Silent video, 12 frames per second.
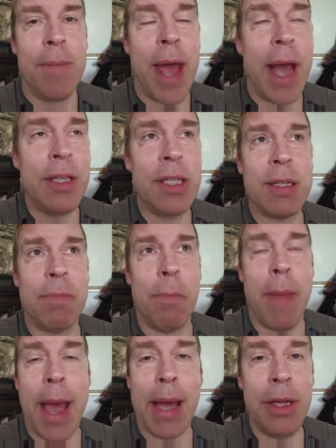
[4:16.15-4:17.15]
I just
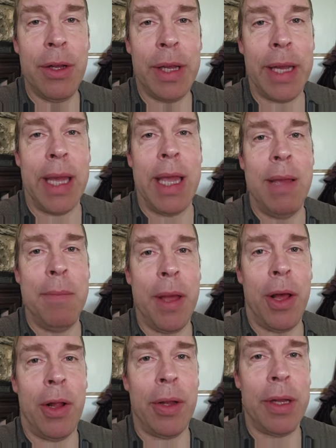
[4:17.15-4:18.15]
manually
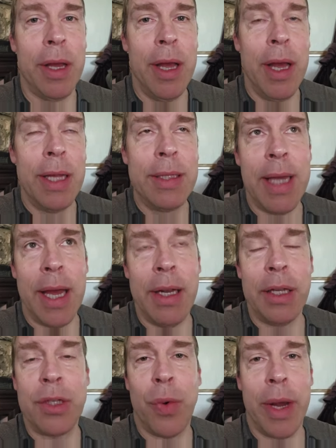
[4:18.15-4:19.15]
emailed
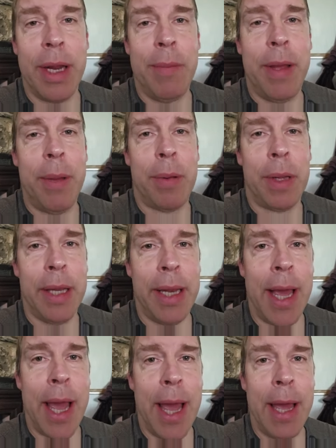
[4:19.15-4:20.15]
10 to 20 people a
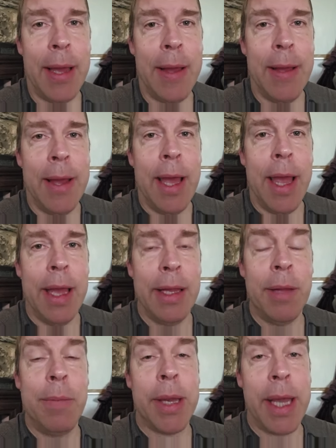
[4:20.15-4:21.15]
day
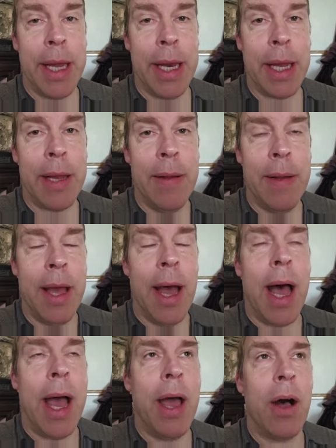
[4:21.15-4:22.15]
in the beginning.
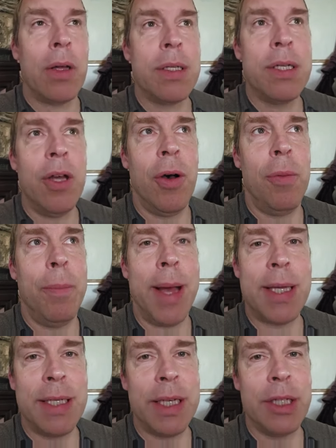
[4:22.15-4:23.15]
I also
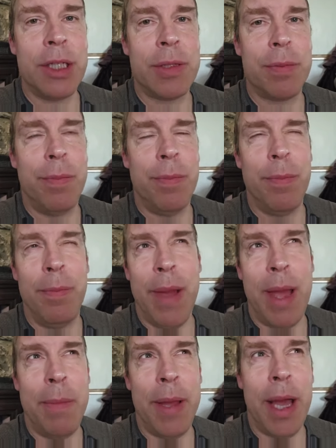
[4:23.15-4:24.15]
messaged
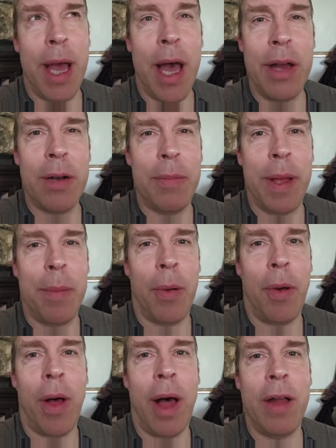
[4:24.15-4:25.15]
maybe 100
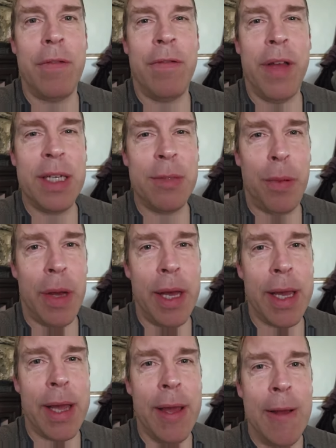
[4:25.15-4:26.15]
people on
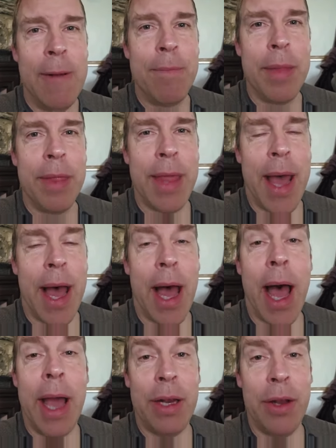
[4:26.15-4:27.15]
Facebook that
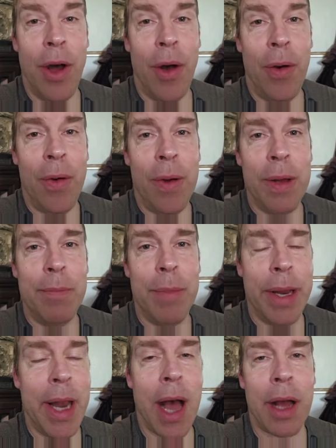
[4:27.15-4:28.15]
I know,
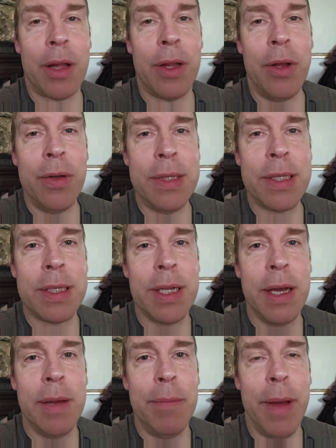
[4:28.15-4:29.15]
but not close
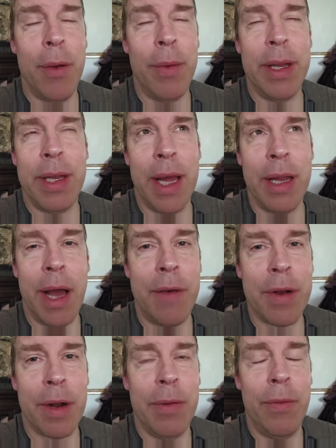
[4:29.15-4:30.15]
but we'd done
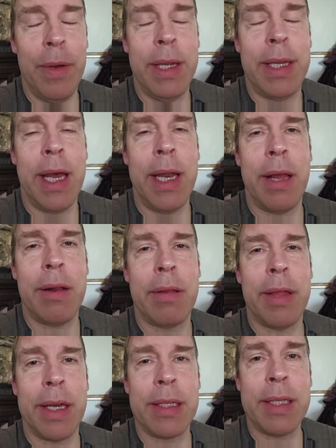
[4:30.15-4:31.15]
other we'd done other
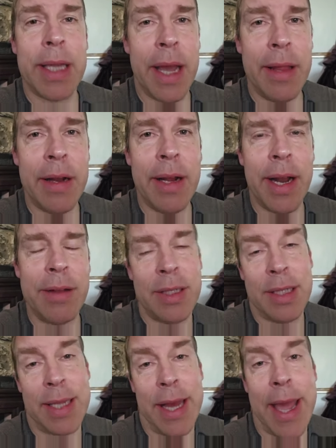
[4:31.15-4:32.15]
things together and I was
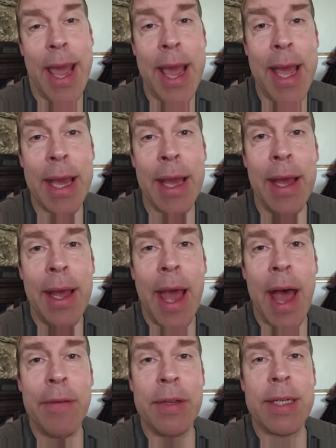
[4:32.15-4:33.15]
just like, "Hey,
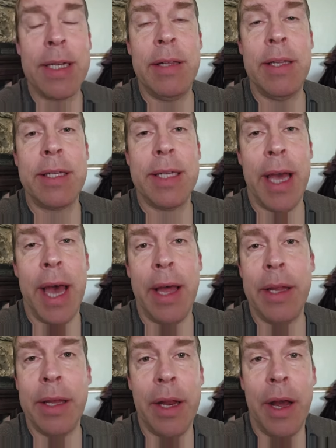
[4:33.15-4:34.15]
have you seen this
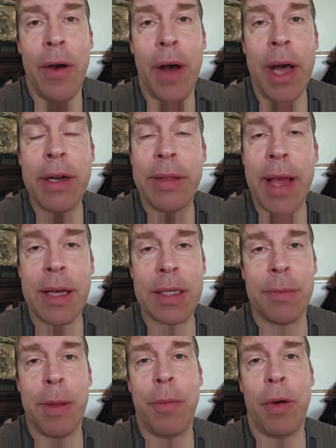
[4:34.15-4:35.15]
yet? You know,
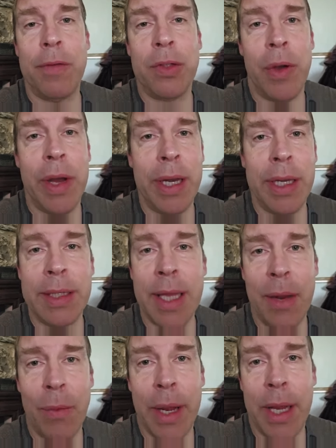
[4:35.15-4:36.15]
100,000 people have joined in
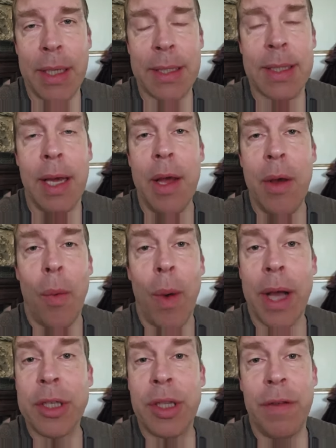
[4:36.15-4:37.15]
10 weeks.
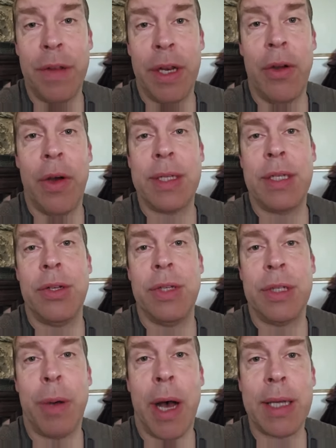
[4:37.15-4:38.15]
Watch the video as soon
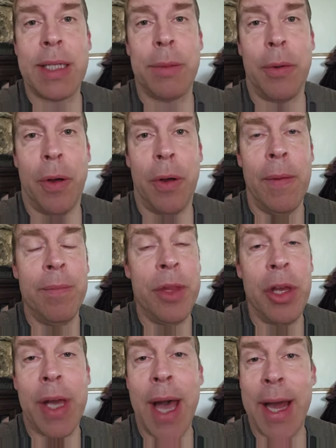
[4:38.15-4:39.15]
as possible.
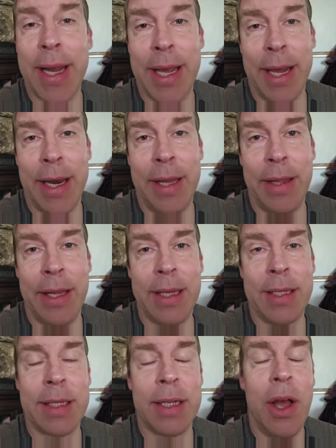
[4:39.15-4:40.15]
You got to get in
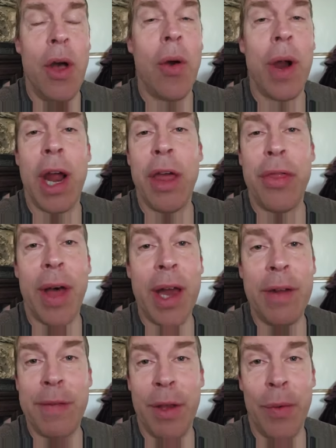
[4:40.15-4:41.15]
this." Or I
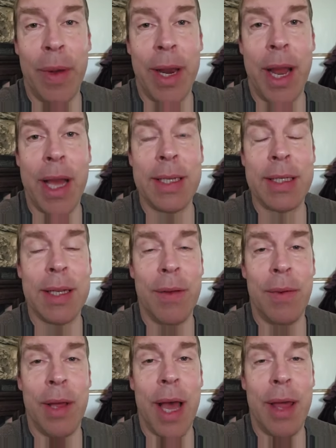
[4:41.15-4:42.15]
thought of you when I
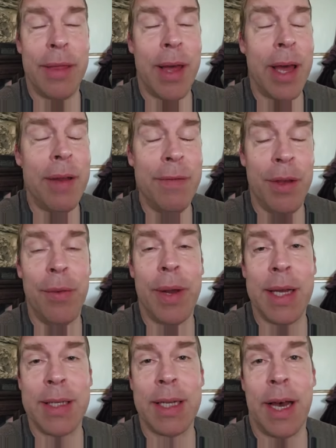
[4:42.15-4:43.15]
I thought of you
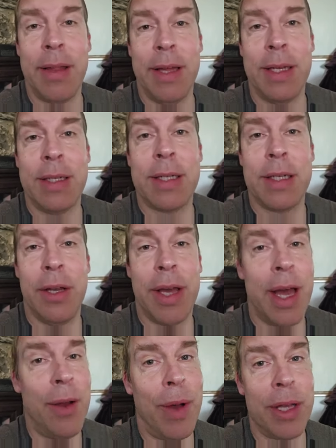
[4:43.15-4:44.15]
when I saw this. You
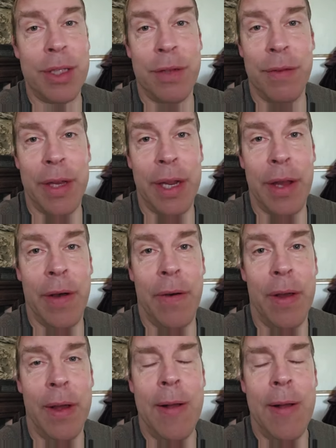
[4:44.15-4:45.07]
got to watch the video.